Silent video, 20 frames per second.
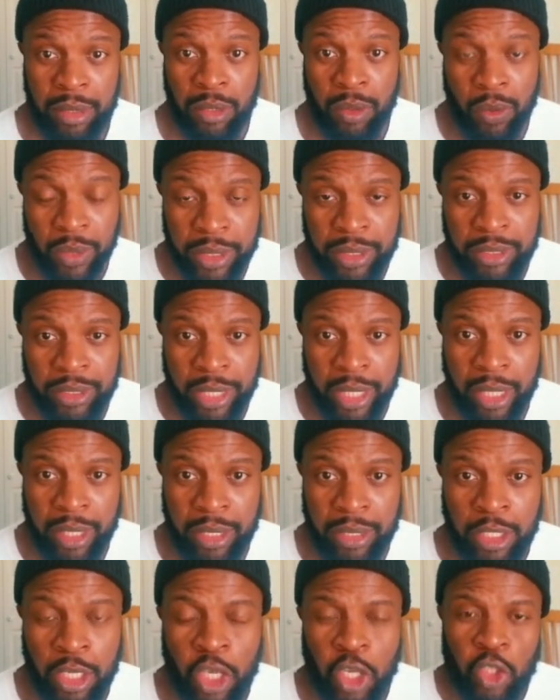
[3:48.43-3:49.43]
You
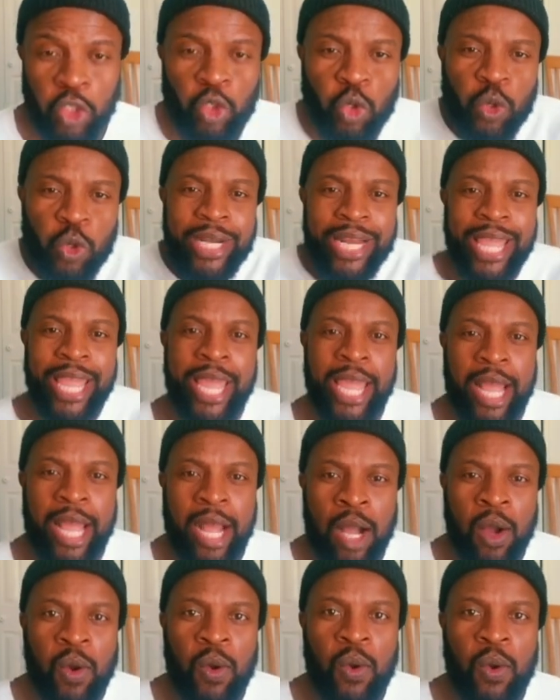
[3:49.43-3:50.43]
understand? So
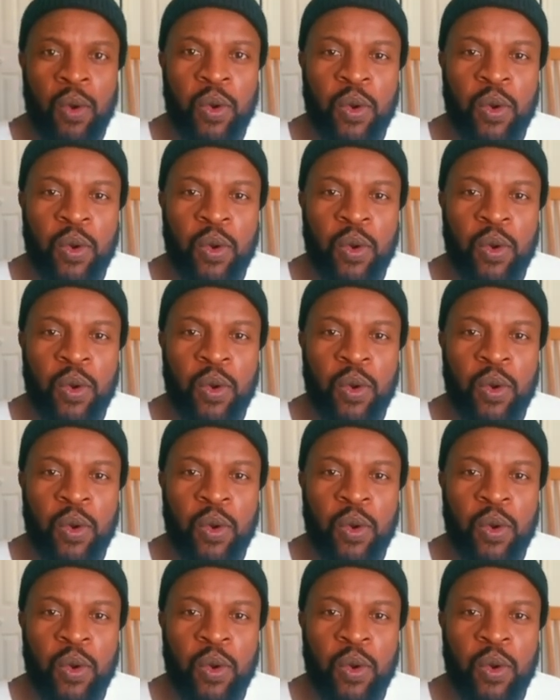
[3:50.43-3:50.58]
now